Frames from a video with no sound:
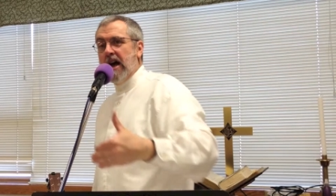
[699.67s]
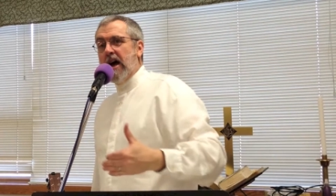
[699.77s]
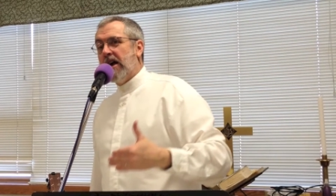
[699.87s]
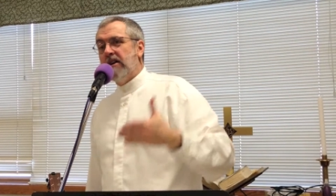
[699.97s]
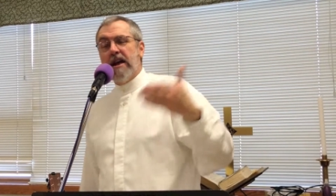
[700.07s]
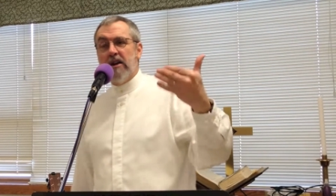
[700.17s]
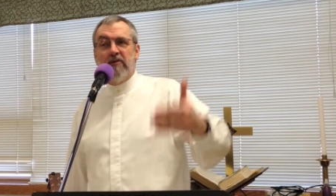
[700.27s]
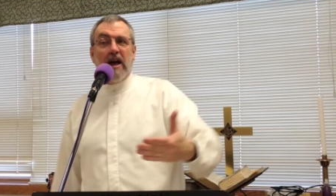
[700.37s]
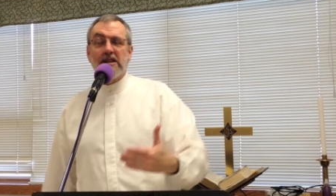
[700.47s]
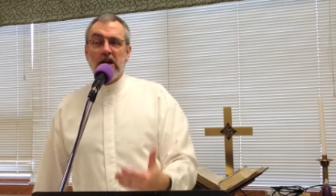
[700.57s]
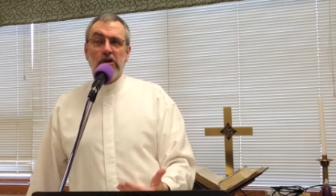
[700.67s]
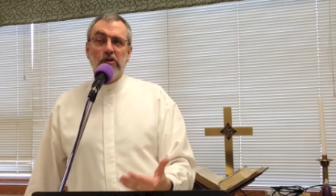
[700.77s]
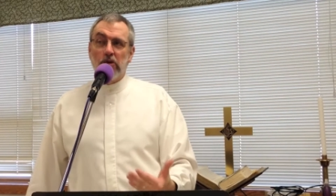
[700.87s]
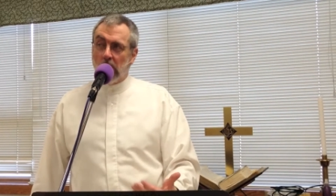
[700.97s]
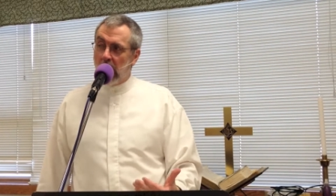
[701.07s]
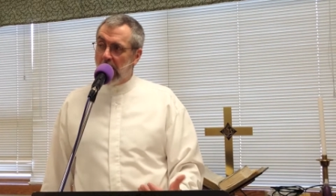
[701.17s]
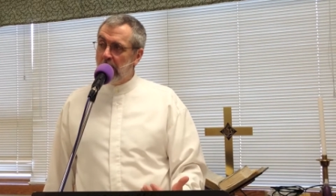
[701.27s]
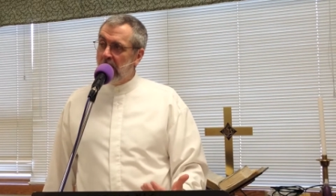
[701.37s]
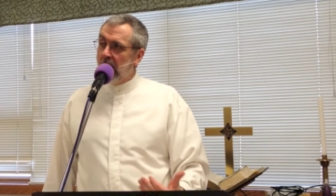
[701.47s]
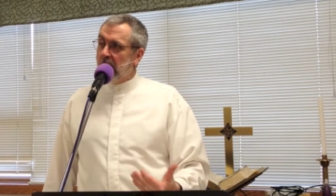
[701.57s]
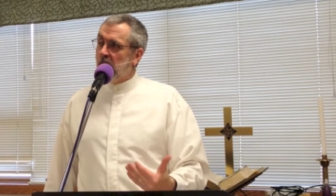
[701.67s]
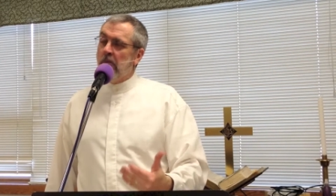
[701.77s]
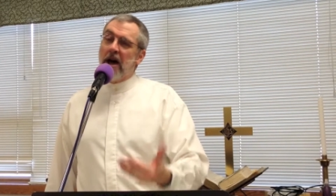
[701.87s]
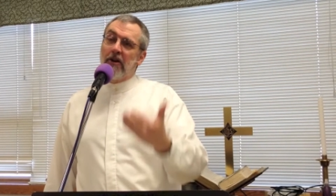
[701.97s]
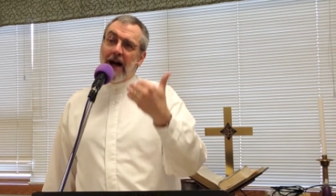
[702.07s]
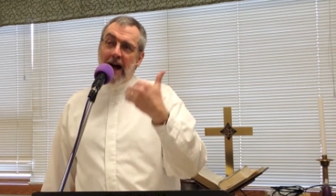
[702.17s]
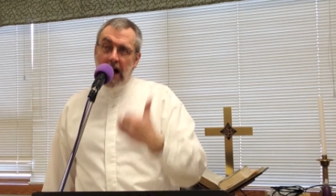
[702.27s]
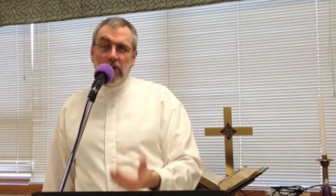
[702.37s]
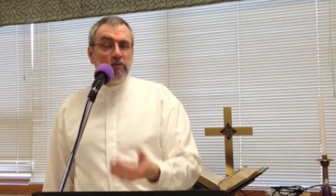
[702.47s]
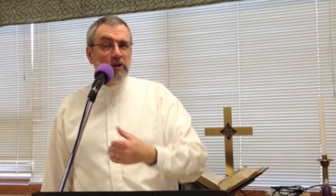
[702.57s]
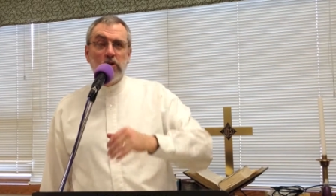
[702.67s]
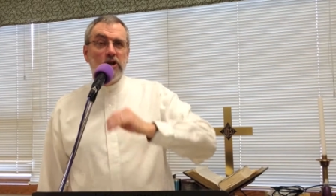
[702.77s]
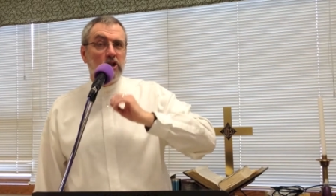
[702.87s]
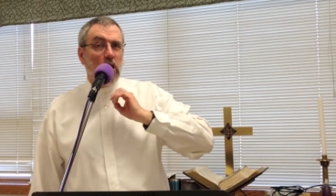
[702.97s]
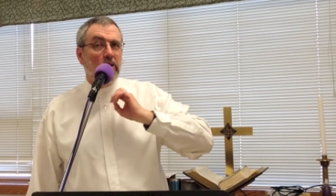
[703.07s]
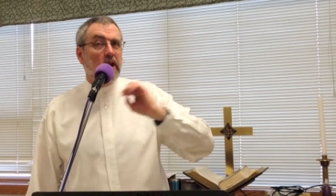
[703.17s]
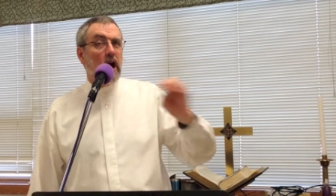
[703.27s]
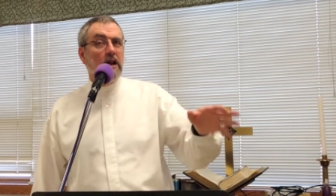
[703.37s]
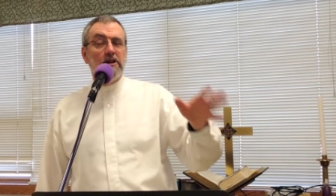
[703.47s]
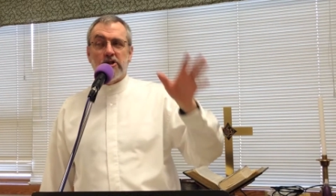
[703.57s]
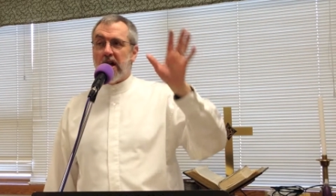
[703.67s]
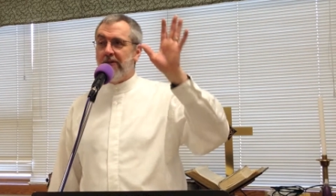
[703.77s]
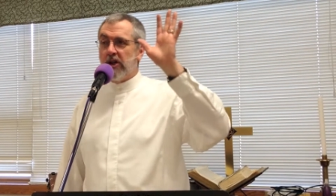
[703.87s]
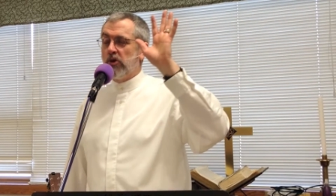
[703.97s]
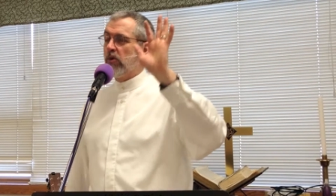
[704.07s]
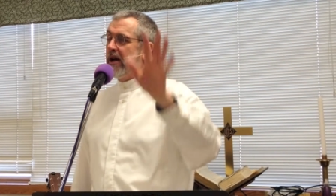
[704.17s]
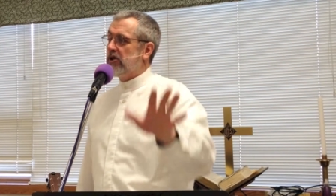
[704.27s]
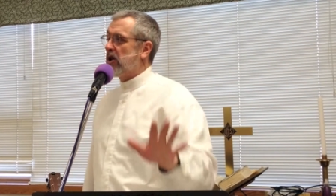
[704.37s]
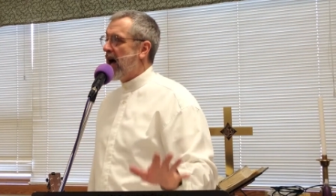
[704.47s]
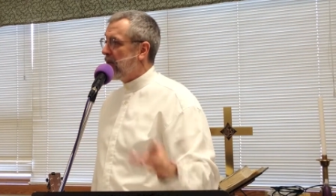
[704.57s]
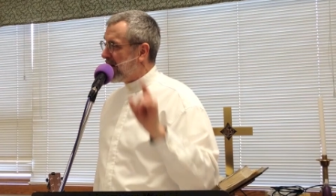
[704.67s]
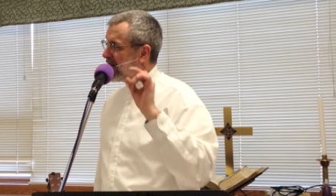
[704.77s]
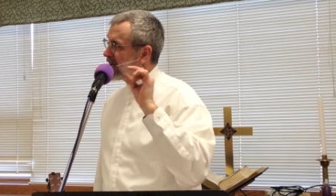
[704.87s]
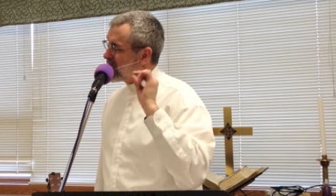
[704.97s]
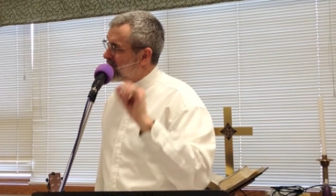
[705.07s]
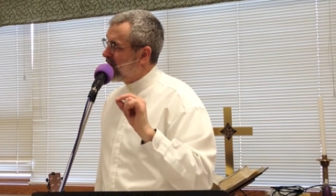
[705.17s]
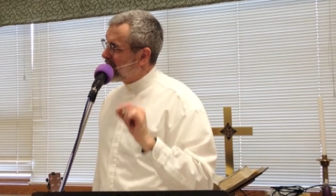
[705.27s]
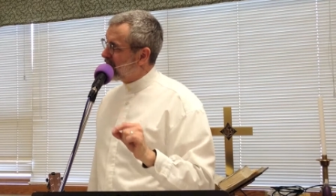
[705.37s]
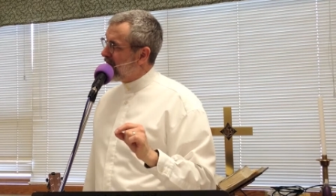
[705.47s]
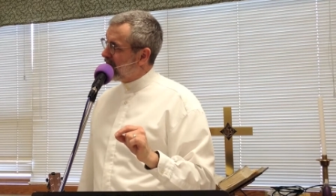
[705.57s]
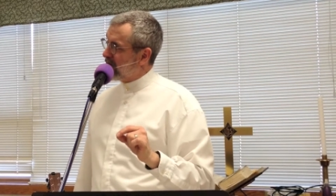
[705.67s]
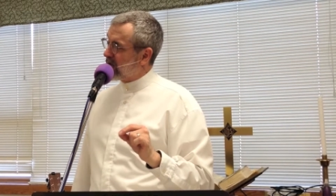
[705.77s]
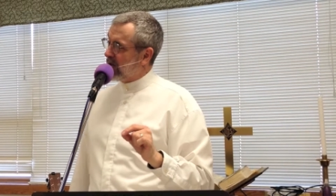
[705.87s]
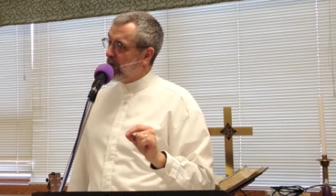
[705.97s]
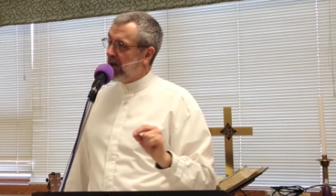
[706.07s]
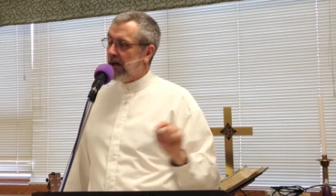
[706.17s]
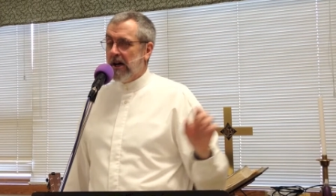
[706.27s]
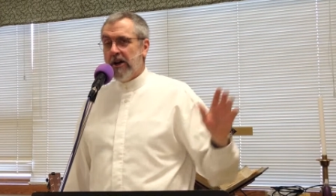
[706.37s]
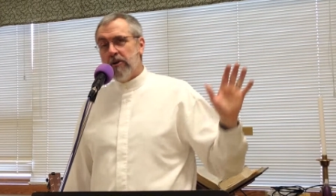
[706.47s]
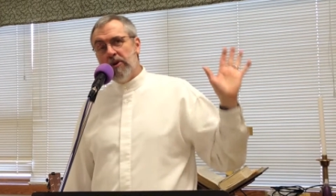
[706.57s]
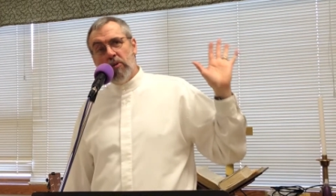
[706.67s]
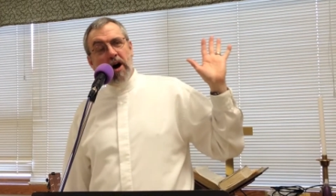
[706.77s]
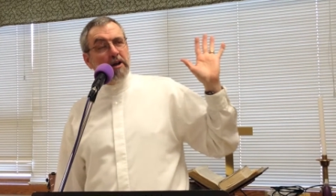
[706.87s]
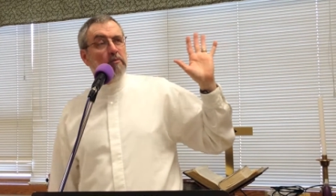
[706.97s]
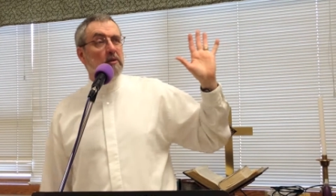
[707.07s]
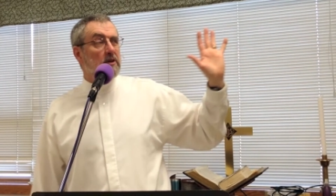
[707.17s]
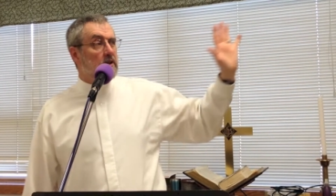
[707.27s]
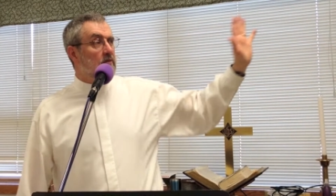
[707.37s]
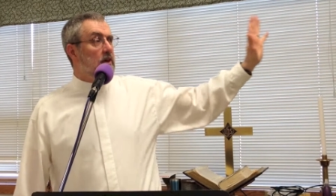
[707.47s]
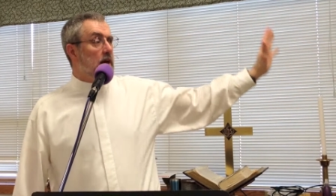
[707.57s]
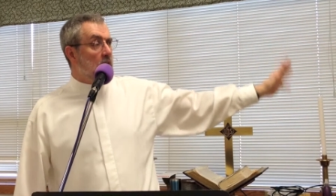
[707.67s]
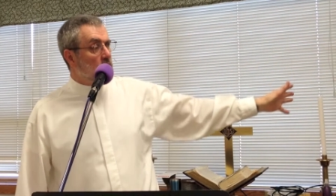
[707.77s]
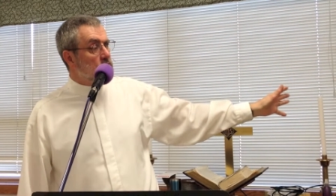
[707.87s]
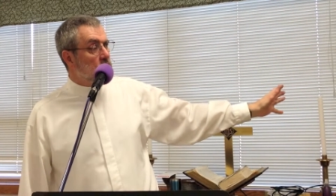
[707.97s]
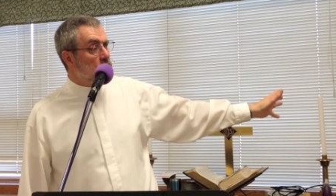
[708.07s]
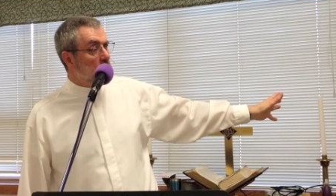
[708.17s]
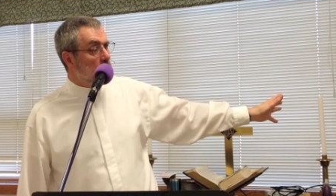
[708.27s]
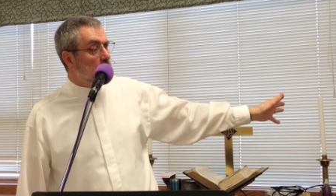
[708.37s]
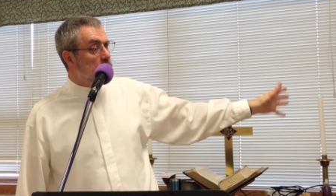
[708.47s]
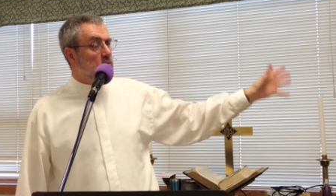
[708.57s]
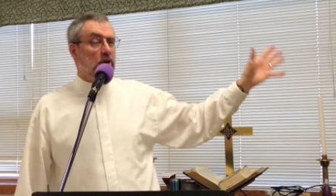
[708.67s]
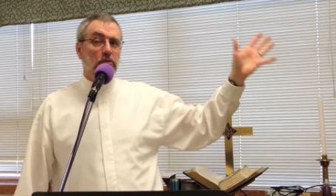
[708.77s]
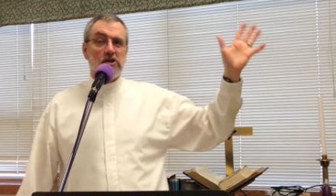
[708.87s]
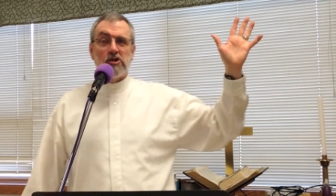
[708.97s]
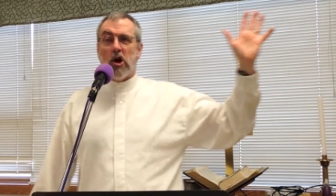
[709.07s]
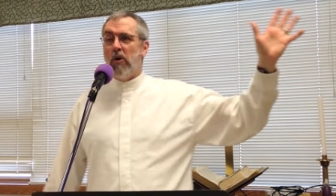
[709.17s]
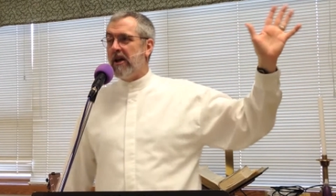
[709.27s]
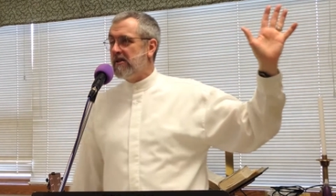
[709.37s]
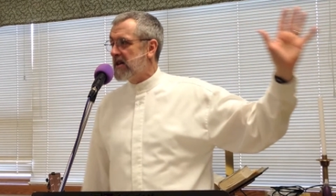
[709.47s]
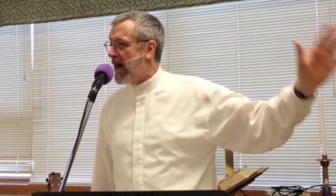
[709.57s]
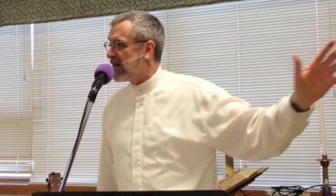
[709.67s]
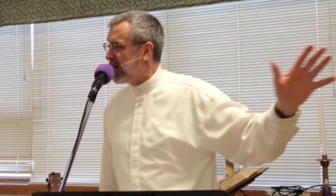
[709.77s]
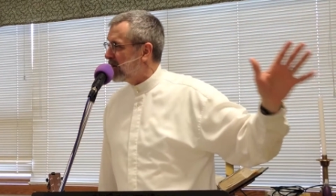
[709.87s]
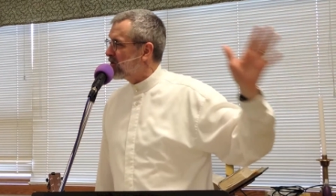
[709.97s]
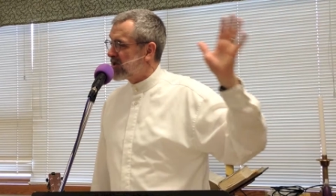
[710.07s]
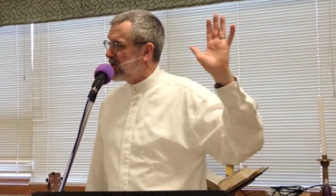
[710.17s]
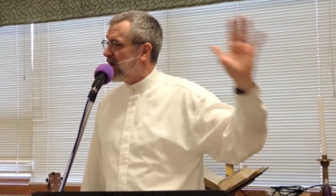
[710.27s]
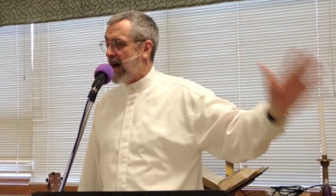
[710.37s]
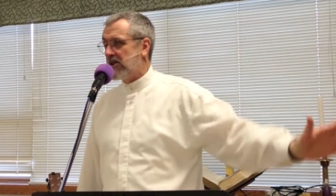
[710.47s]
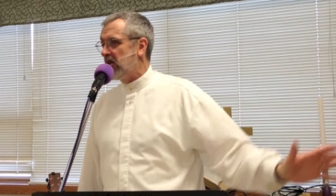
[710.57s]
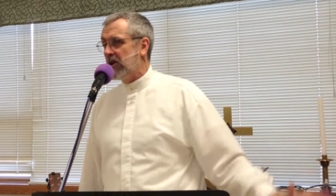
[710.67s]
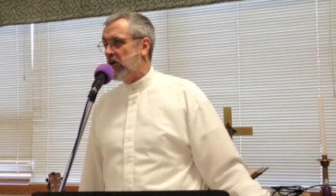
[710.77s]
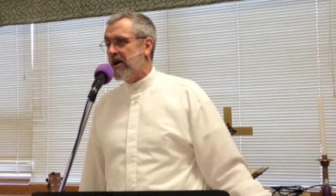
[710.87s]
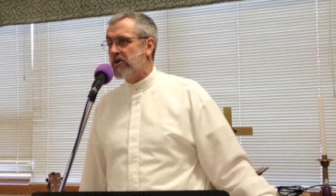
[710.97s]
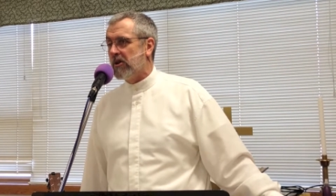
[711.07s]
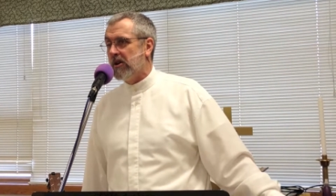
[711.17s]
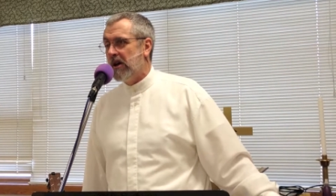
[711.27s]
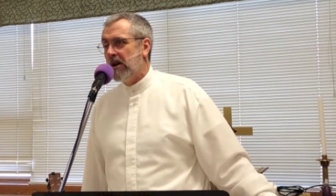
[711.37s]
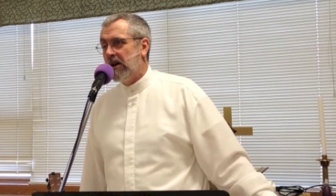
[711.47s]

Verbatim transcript: And, and if that's how you grow up, no matter how you could go to college and have a great job, and that's still how your life is going to be. You'll be walking, you might be living in a house in the suburbs, but you'll be so in debt that you're still asking the question.